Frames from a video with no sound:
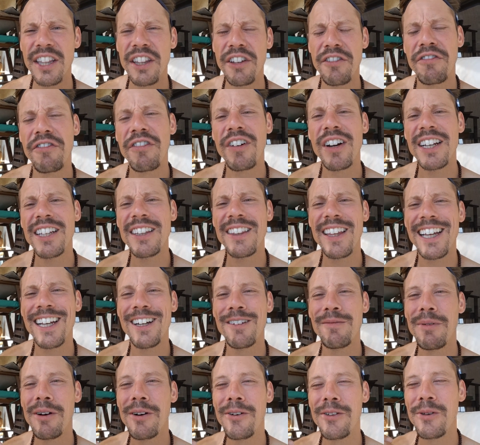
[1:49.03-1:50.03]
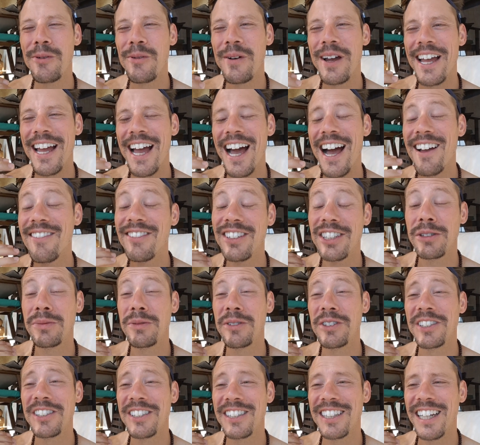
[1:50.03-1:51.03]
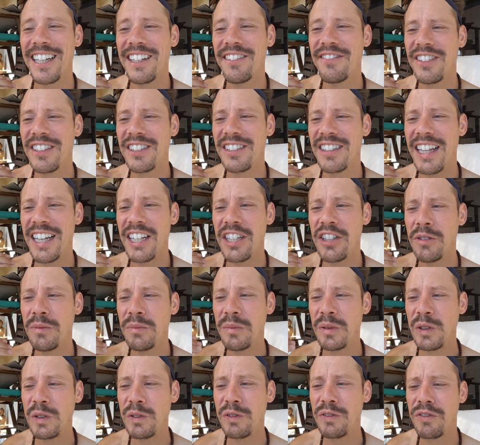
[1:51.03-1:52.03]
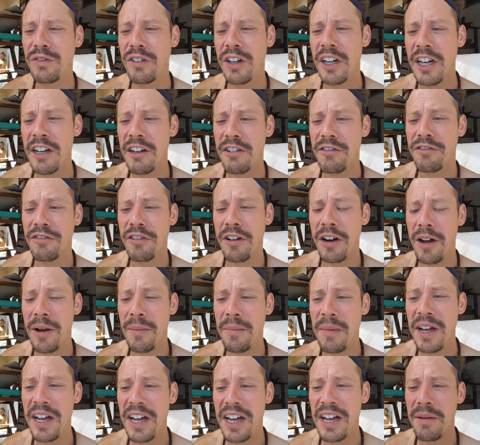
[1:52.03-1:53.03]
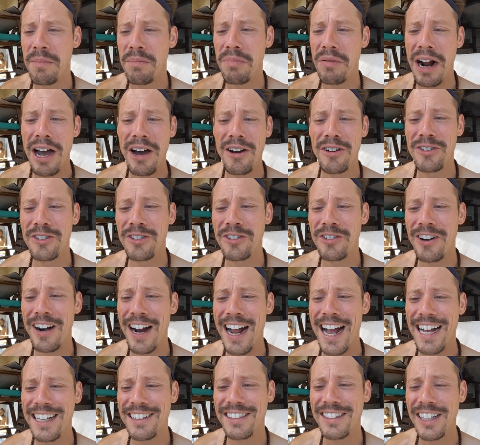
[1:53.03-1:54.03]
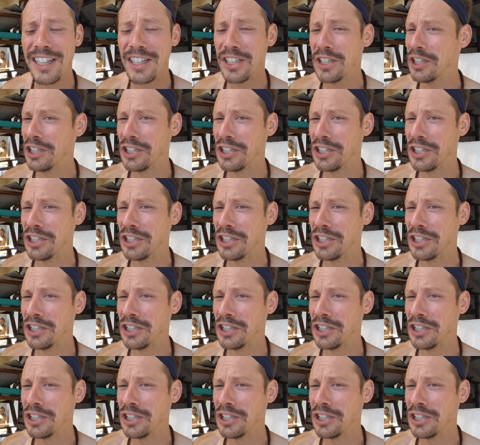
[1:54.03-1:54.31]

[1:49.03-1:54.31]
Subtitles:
The funny thing about the way I've experienced life is that you move from brown grass